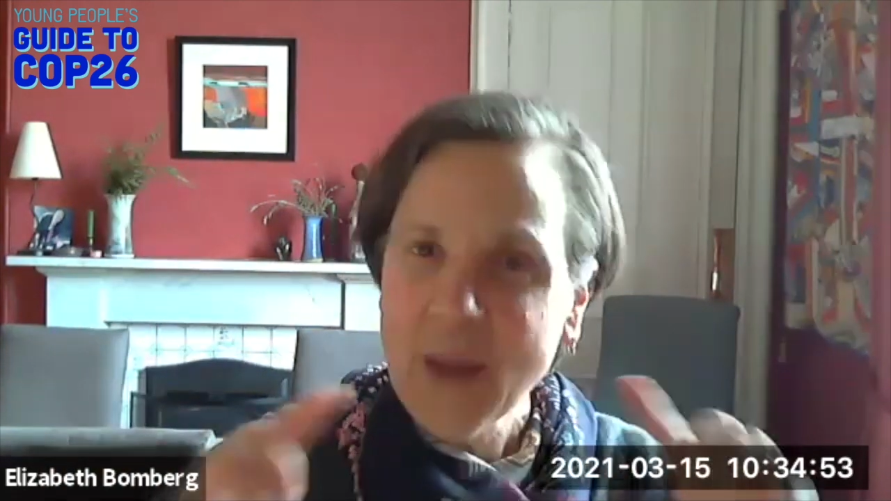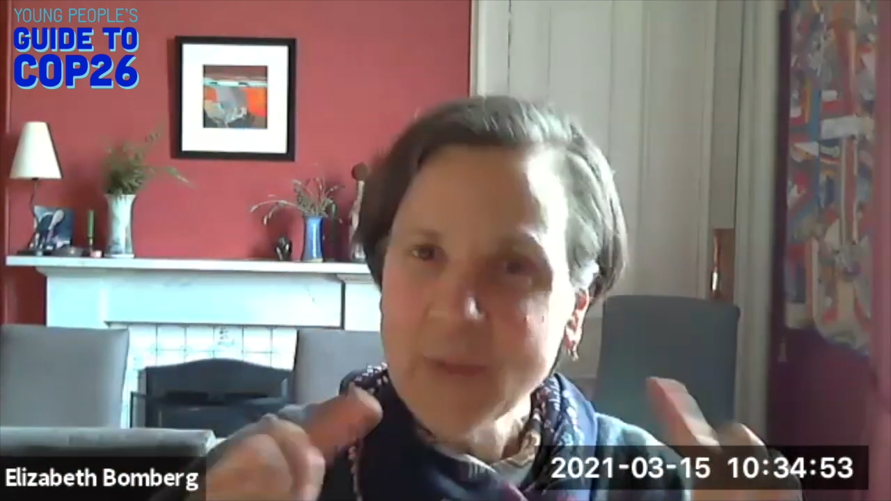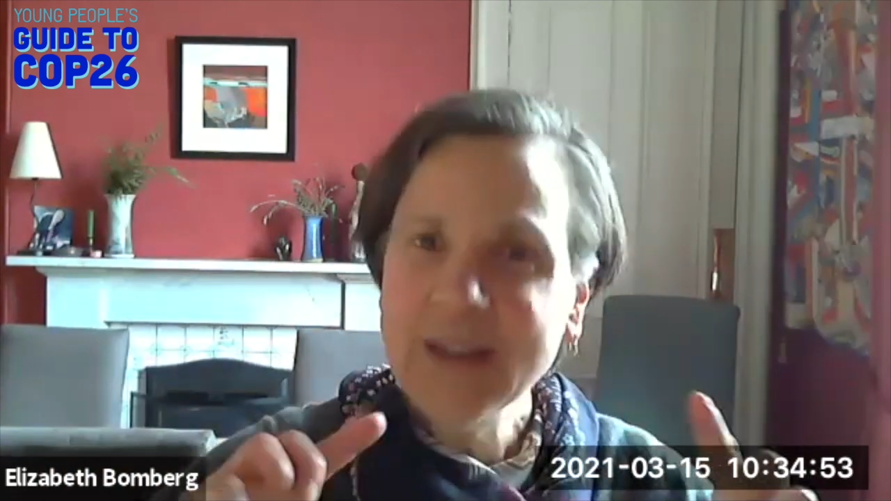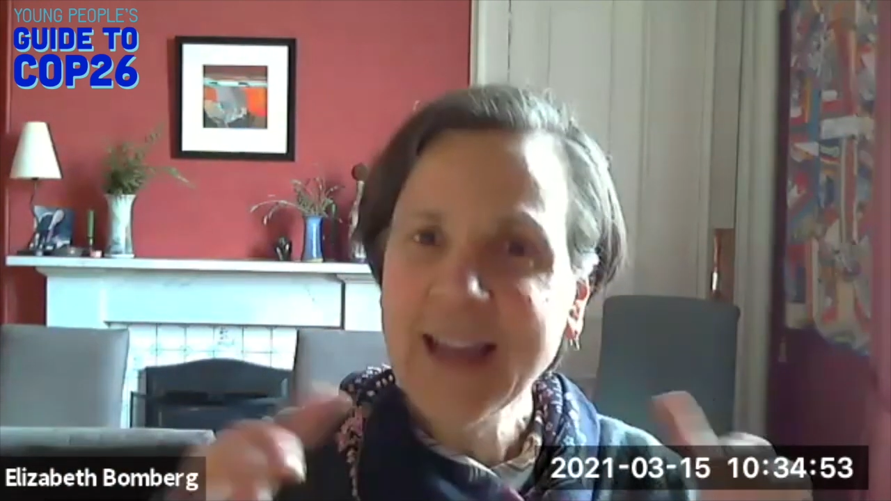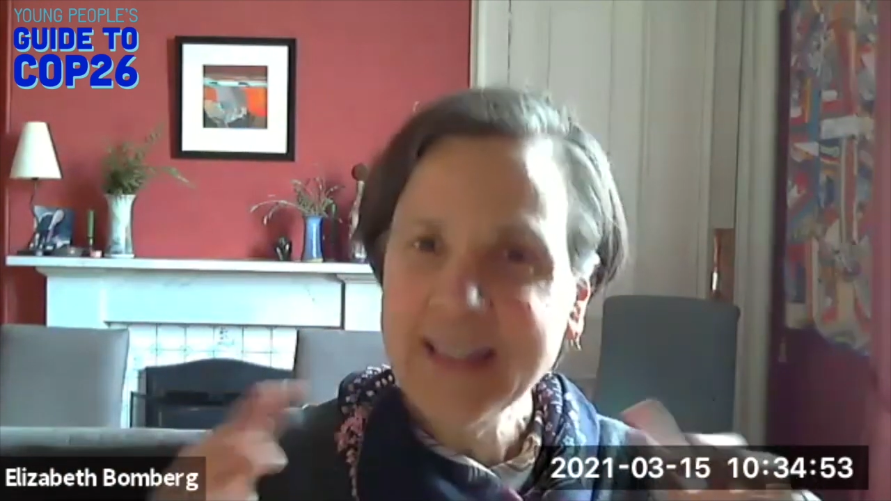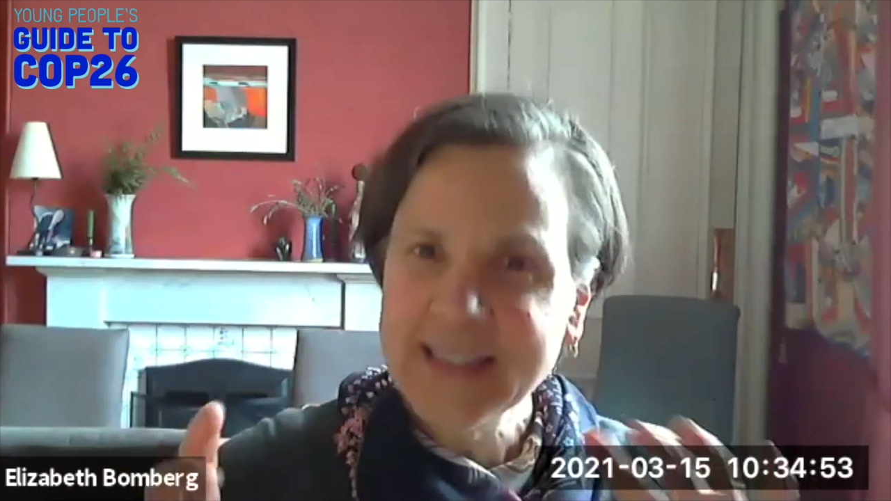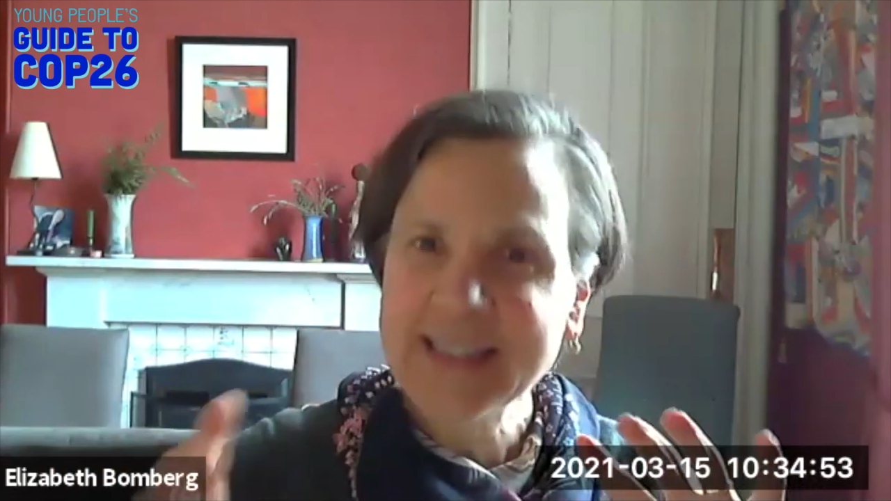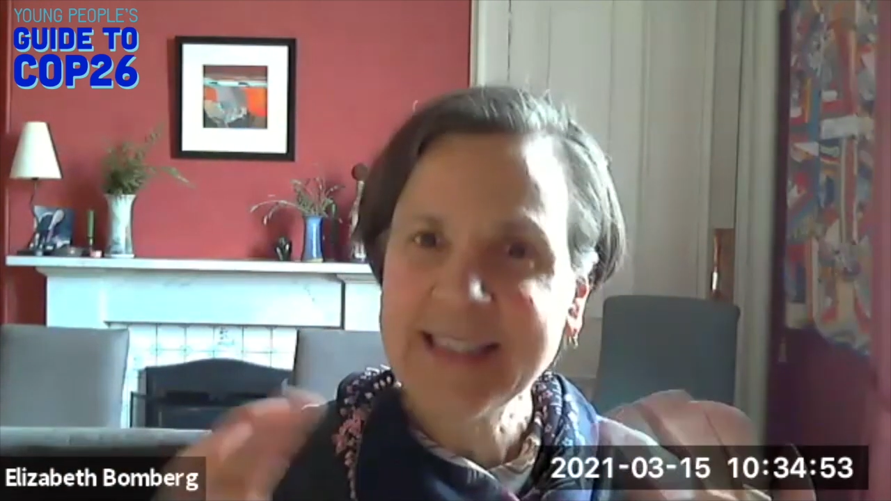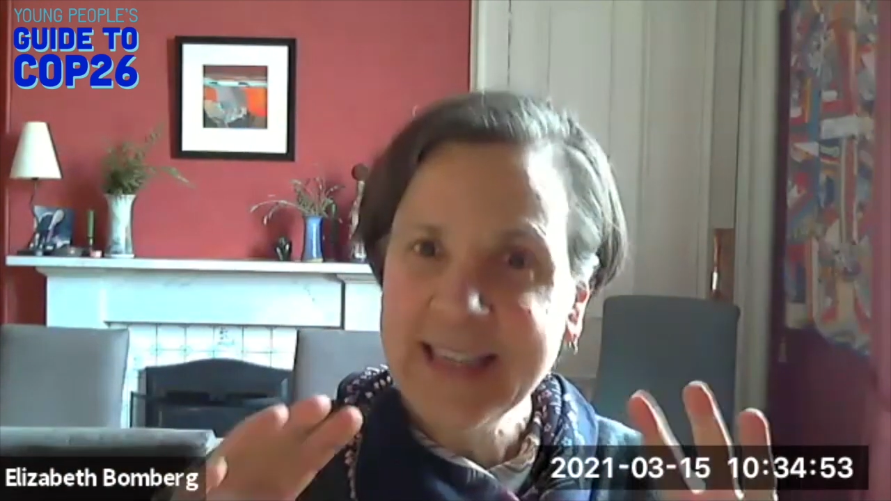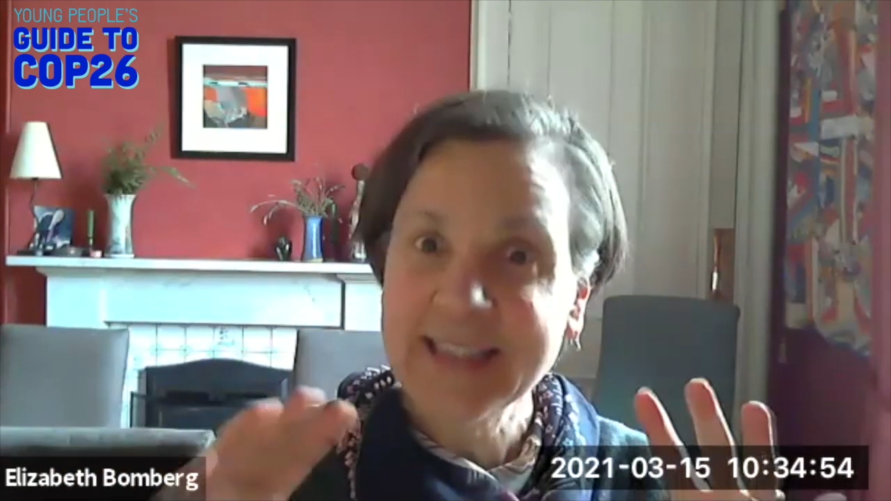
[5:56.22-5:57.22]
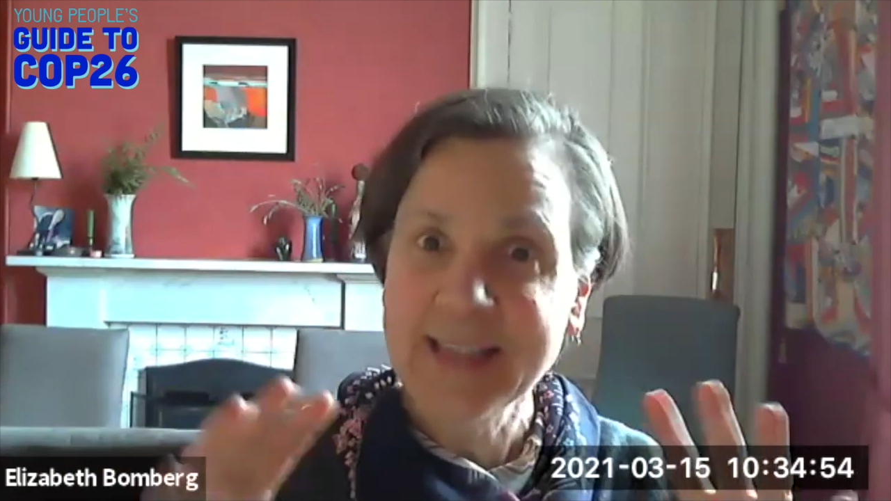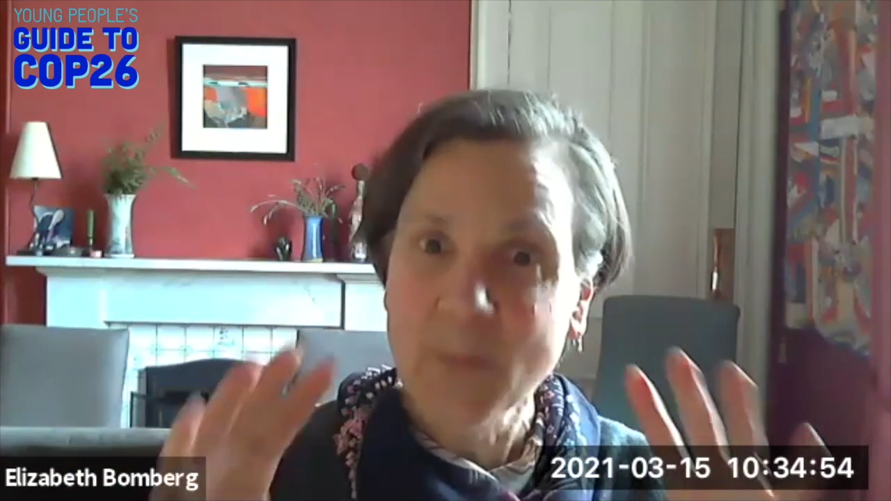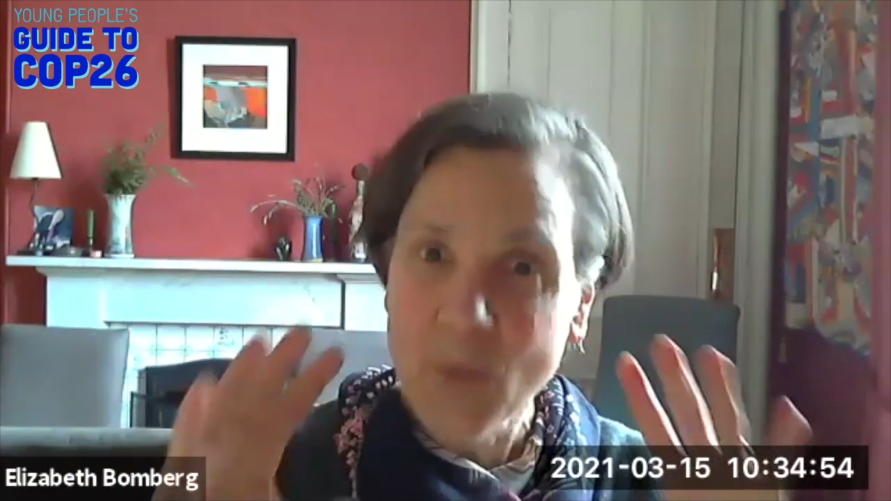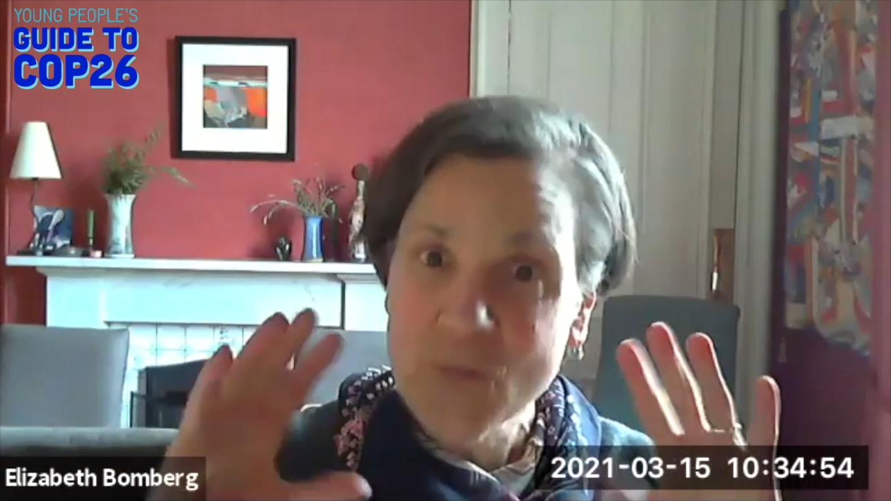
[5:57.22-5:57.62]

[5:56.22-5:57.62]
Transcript: like to see some